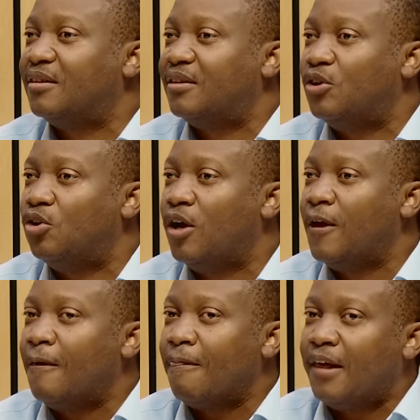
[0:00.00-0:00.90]
You know?
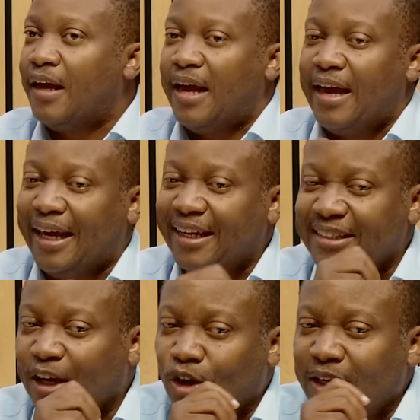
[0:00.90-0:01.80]
And it's
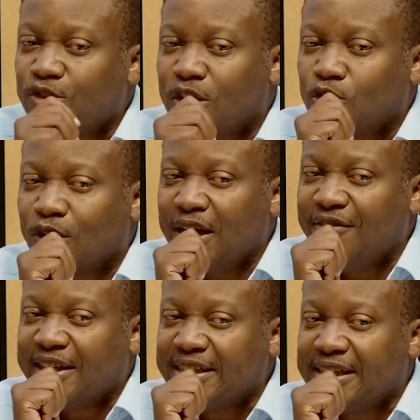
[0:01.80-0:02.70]
a
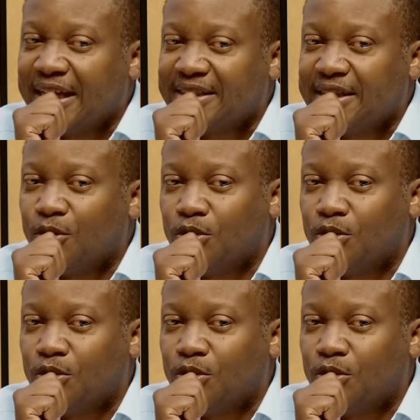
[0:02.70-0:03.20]
very serious thing.